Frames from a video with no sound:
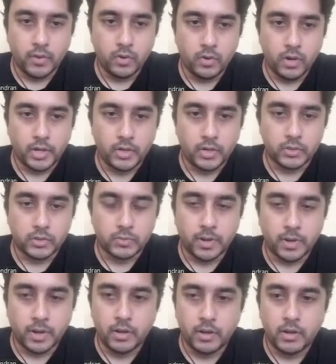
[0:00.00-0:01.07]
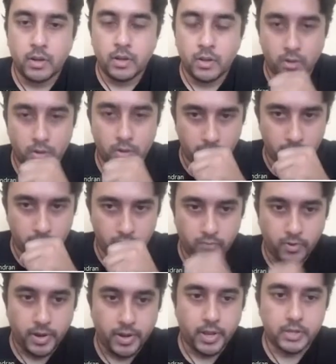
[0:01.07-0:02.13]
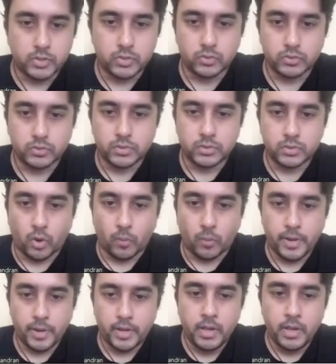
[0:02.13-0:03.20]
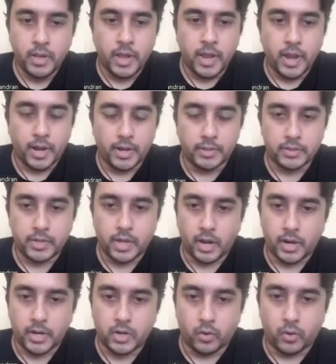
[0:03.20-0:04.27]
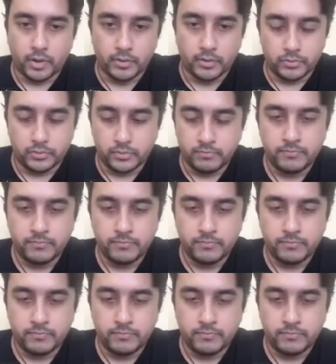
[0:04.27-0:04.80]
would like to explain why I chose this topic and the target audience.